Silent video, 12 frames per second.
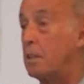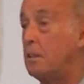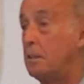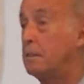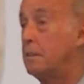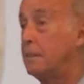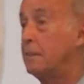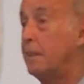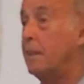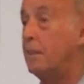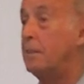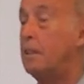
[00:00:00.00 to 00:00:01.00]
you,
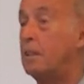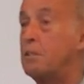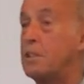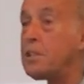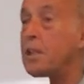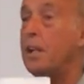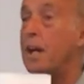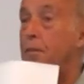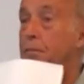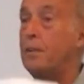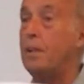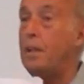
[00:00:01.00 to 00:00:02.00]
you know, Christian
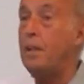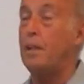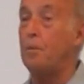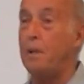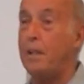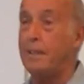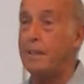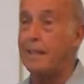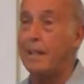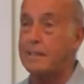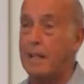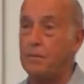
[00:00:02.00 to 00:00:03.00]
enough when
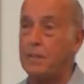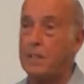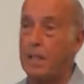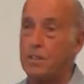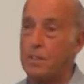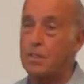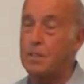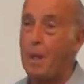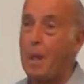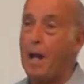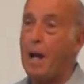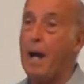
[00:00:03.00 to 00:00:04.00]
that's advantageous.
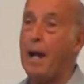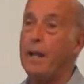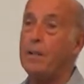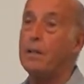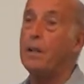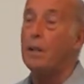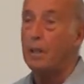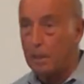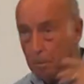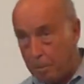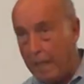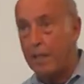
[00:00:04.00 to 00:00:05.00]
And
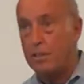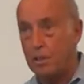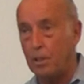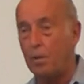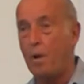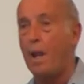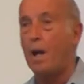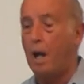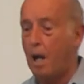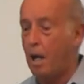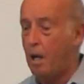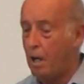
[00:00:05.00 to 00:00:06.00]
compared to
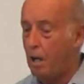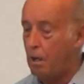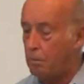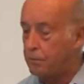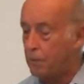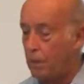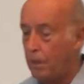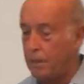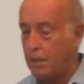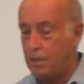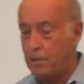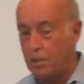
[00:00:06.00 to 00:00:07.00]
uh, uh,
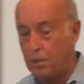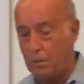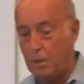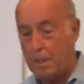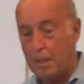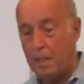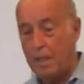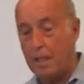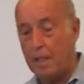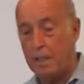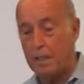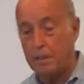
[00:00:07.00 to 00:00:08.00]
Freud, a Jew
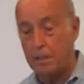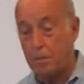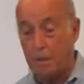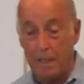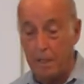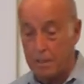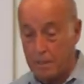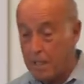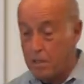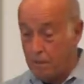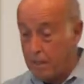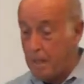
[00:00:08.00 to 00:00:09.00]
in the 20th
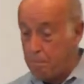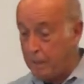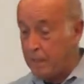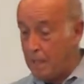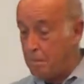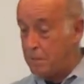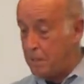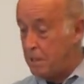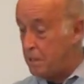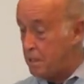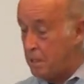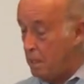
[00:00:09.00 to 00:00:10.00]
century, that becomes
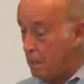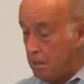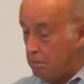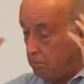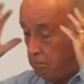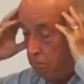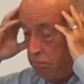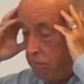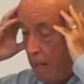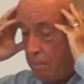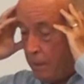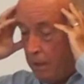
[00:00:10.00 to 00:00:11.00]
this
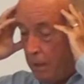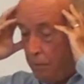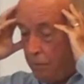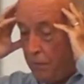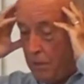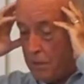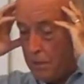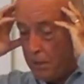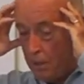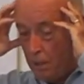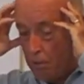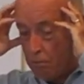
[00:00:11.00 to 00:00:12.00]
rabidly,
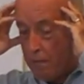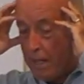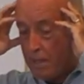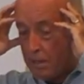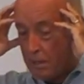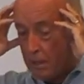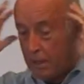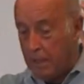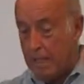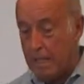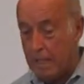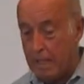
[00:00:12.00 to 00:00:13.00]
fiercely,
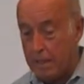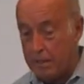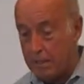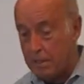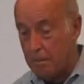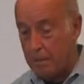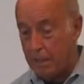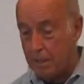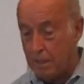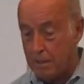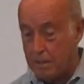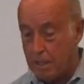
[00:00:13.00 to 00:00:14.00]
horrendously
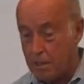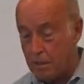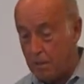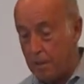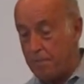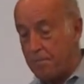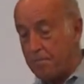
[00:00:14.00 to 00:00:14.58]
anti-Semitic century.